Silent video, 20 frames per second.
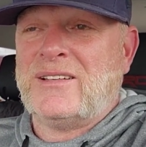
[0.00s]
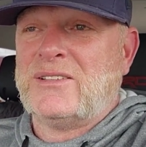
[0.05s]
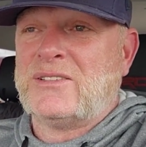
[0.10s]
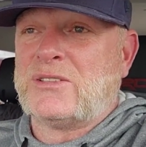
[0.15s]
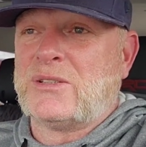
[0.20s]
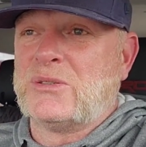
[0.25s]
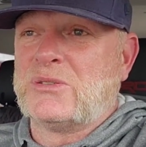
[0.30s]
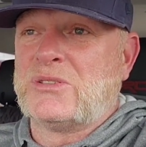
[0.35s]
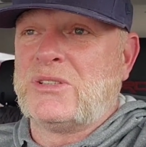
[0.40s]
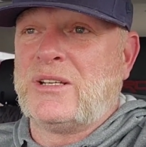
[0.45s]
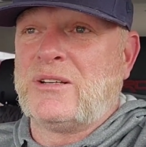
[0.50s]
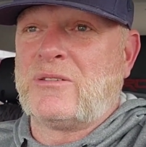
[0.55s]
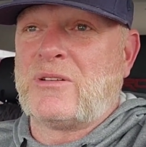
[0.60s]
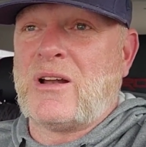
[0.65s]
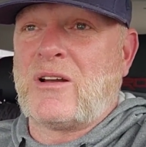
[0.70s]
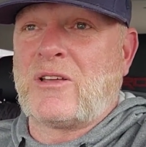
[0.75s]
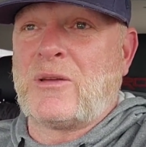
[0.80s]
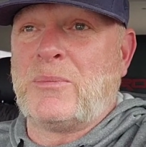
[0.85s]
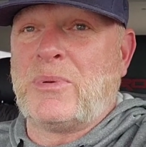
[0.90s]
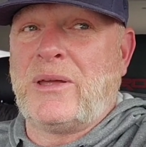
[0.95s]
So sitting
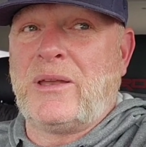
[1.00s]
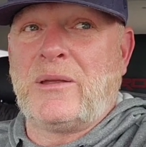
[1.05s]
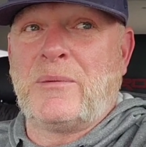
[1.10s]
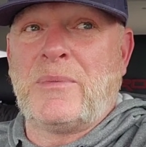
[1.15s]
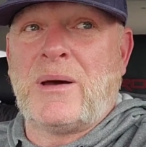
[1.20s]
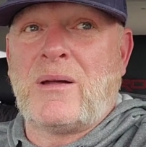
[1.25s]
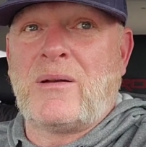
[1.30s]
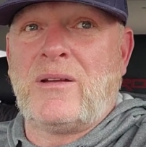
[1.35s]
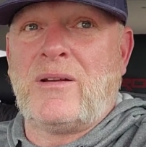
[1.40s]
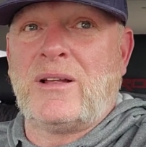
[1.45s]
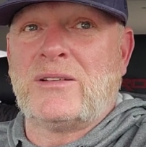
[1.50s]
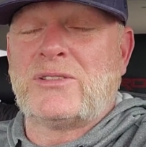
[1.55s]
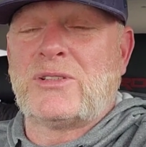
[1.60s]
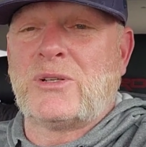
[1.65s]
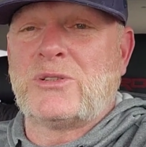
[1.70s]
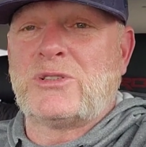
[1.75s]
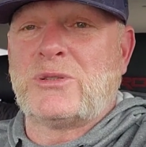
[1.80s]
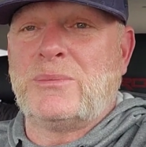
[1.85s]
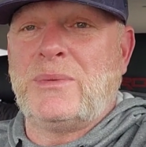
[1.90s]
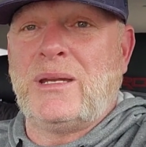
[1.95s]
around complaining about it on
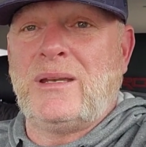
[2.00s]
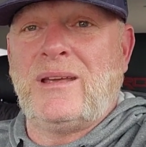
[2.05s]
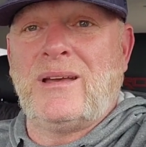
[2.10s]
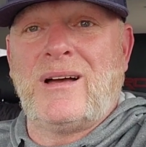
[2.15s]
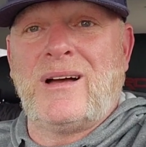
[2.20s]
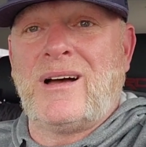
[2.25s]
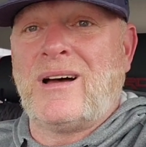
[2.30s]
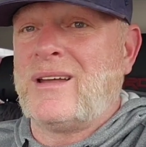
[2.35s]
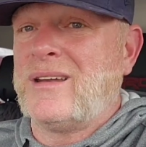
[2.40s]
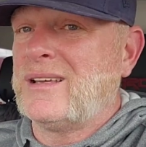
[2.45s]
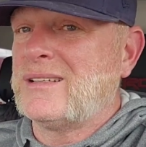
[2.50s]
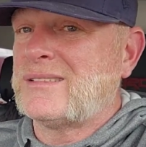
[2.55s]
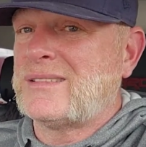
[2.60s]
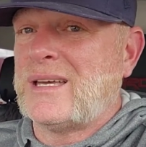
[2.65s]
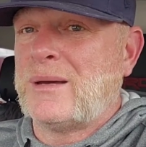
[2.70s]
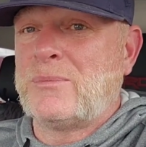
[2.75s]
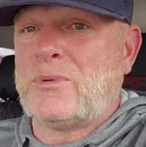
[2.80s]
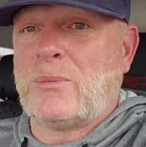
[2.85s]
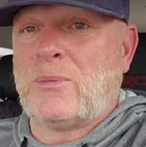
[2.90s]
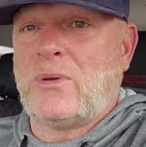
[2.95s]
social media,
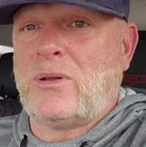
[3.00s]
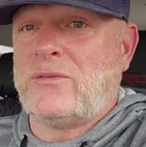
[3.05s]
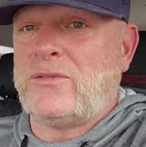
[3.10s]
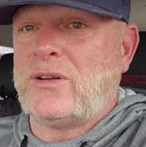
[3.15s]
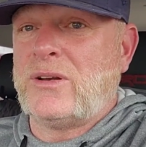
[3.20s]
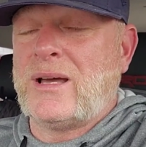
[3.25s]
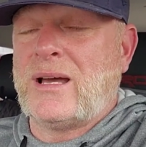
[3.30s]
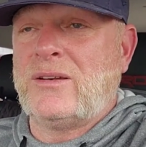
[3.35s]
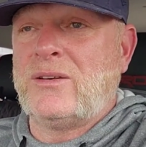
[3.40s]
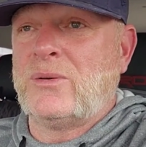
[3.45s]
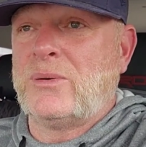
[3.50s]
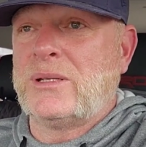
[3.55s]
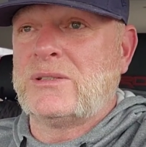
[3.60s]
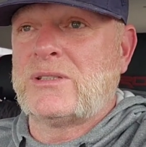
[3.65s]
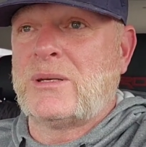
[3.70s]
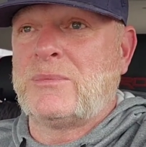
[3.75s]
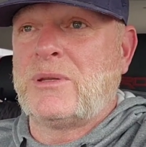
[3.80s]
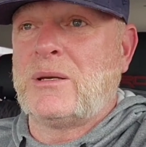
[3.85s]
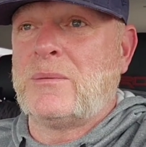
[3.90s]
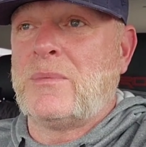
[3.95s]
unacceptable if you're not doing
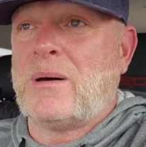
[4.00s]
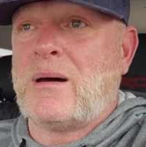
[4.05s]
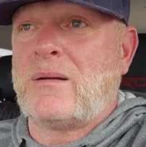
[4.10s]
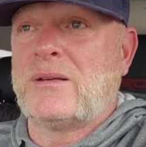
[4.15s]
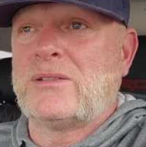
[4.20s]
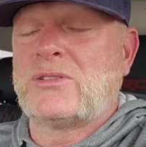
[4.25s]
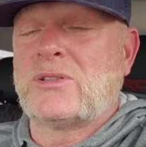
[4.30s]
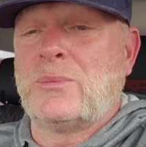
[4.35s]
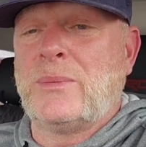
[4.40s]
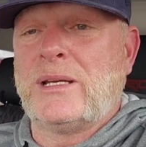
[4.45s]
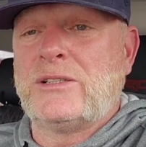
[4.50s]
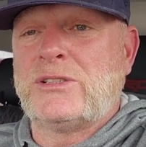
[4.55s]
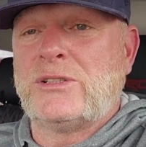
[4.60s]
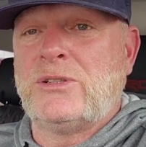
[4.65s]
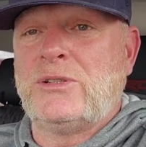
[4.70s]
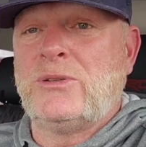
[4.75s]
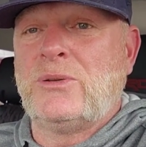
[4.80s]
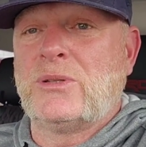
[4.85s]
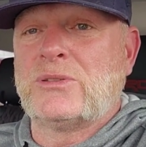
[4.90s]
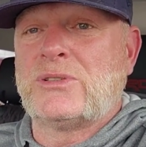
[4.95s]
something about it. So make
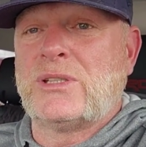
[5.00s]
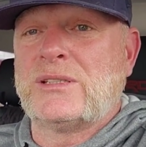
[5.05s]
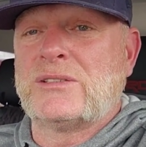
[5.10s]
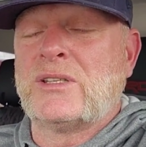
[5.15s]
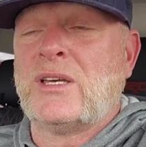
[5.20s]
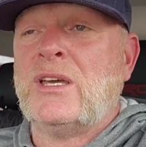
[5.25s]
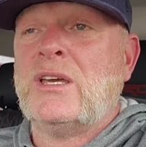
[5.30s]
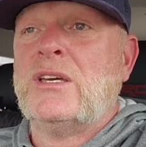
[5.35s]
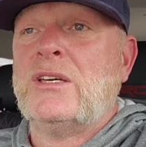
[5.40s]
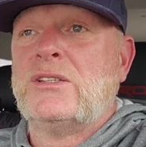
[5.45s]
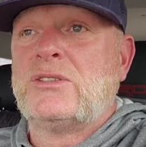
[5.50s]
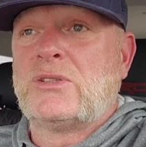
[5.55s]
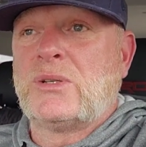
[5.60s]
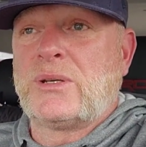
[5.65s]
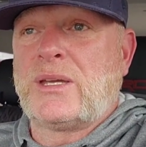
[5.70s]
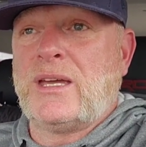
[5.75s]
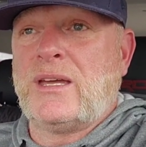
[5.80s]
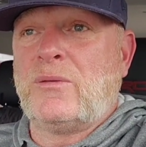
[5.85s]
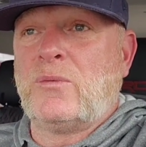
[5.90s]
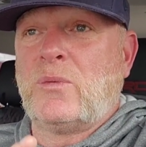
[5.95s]
sure you do those things. So
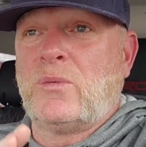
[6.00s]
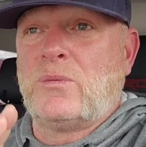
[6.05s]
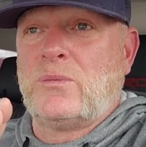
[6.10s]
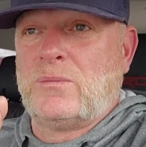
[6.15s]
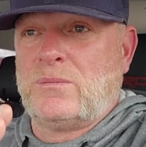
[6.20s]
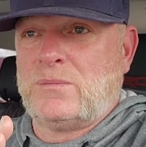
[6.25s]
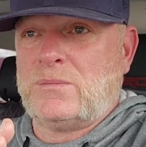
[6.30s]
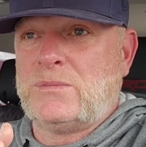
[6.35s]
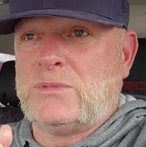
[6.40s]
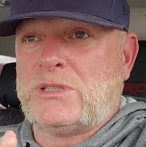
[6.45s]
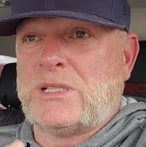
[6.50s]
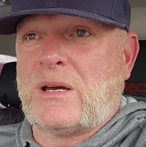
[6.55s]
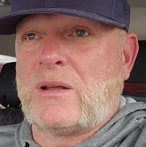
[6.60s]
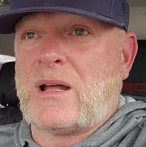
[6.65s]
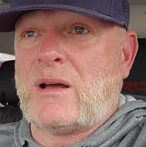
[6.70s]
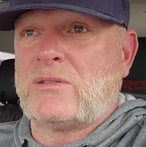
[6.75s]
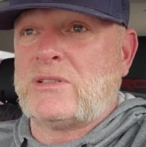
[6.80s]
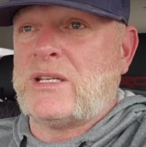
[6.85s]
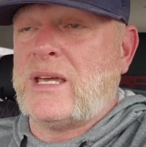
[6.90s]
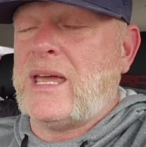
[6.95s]
again, shout
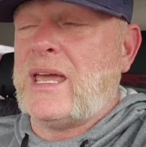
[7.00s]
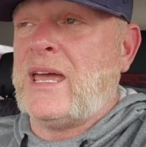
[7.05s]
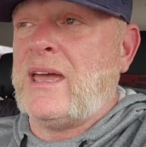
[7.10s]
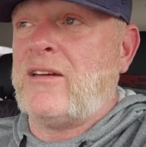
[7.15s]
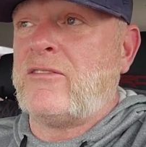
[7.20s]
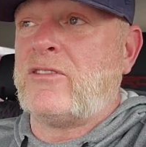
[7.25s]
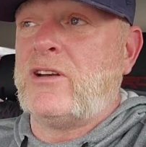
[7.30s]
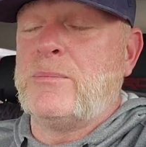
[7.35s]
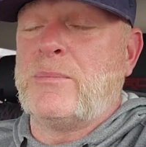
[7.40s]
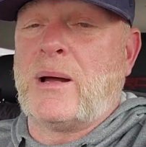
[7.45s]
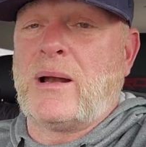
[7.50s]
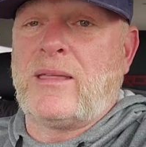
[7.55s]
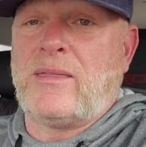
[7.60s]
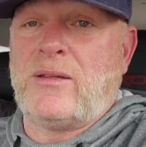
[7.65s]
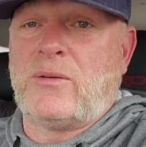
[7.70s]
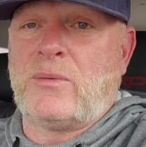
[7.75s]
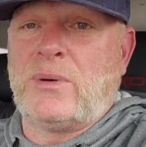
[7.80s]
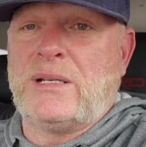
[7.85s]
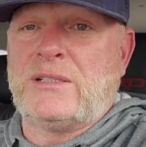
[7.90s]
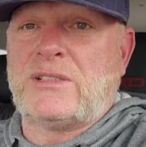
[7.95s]
out to everybody
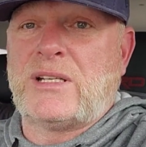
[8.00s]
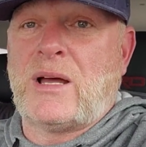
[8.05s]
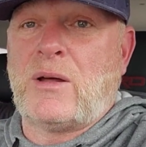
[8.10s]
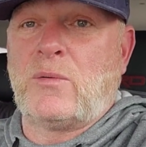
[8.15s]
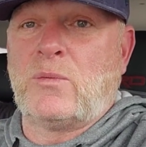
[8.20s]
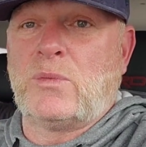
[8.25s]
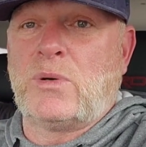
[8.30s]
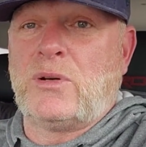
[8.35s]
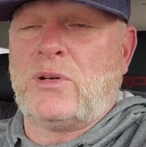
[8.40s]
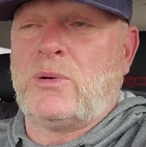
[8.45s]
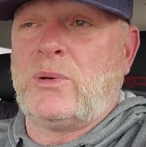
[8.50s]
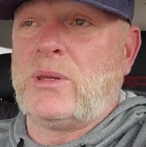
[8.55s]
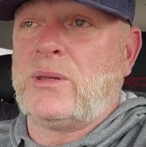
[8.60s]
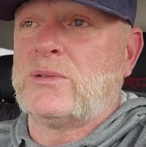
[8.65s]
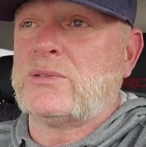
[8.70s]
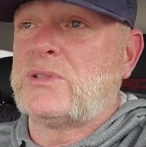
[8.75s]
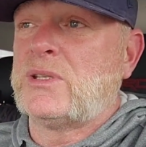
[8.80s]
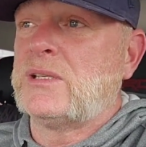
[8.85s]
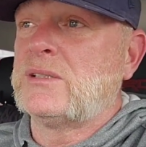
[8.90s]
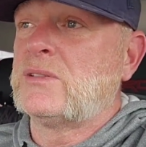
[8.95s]
that reached out and were doing
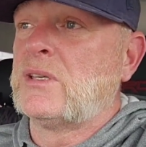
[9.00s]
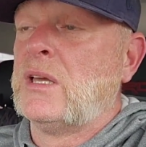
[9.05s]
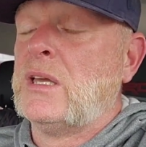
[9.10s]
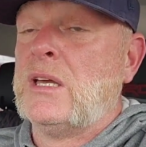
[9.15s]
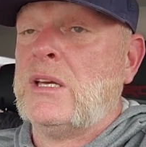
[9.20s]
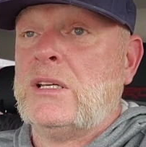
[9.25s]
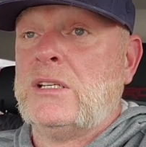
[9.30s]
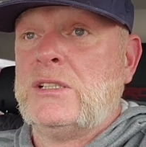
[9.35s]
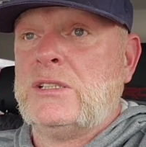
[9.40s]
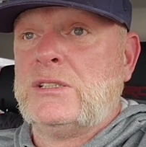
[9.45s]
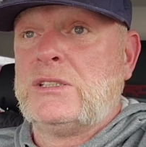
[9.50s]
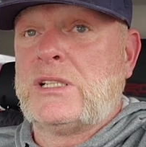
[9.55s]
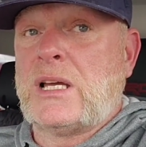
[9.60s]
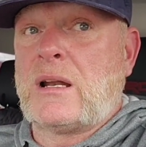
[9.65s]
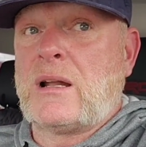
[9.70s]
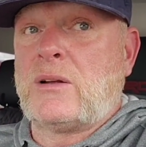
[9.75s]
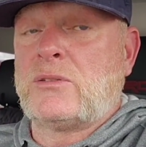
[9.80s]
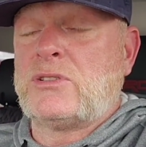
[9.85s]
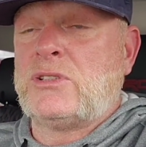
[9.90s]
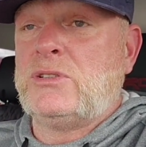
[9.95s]
those things.
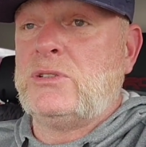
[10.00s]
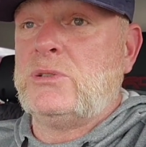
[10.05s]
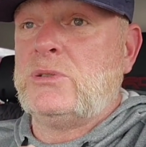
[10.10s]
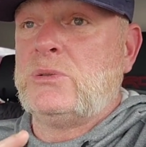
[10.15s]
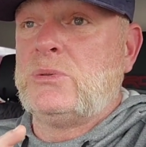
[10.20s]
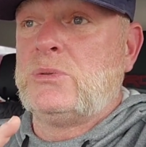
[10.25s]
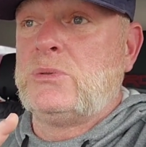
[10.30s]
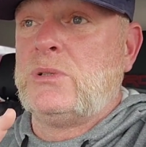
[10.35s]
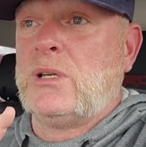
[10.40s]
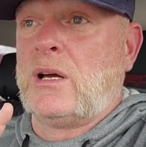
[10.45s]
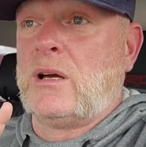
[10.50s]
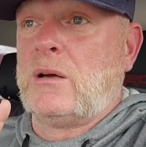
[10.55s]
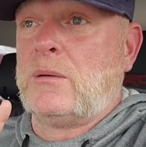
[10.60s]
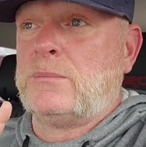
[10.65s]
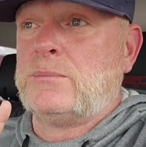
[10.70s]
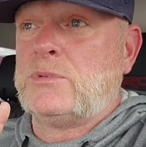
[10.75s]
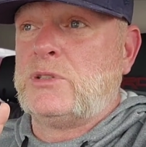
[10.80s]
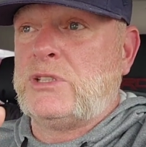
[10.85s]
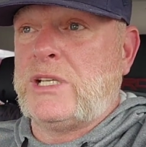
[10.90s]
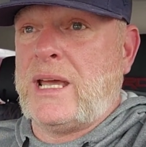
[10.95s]
Shout out
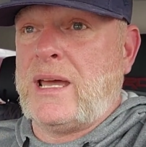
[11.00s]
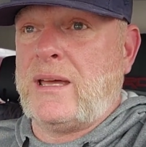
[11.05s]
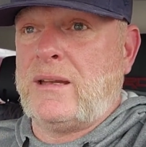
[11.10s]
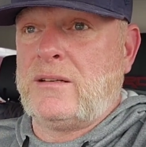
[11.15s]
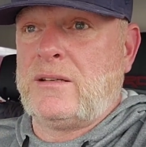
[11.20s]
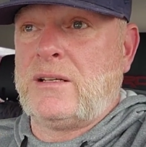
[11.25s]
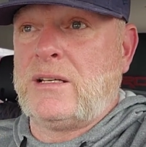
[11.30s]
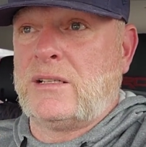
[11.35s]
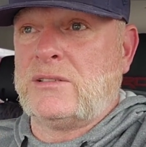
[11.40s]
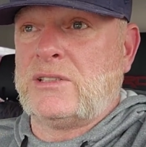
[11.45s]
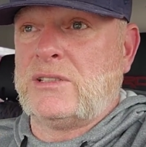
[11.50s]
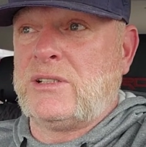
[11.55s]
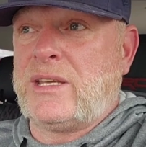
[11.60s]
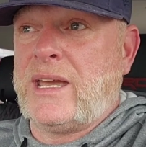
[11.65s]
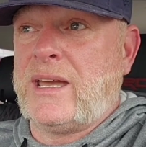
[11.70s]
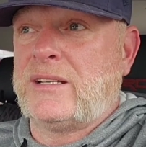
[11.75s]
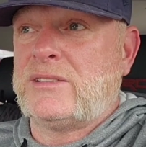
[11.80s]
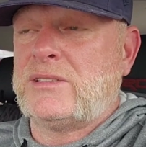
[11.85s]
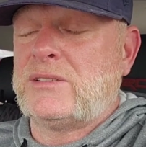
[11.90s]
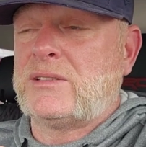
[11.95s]
to Chad, Guns and
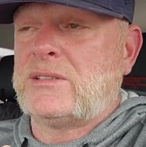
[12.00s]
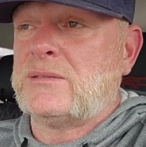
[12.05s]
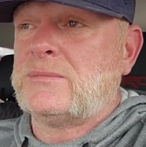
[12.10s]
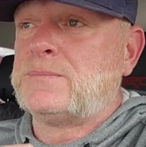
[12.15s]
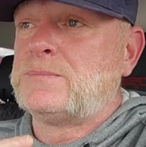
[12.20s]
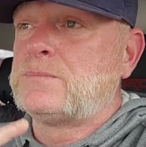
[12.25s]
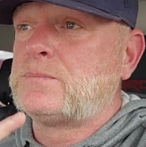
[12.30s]
Gadgets.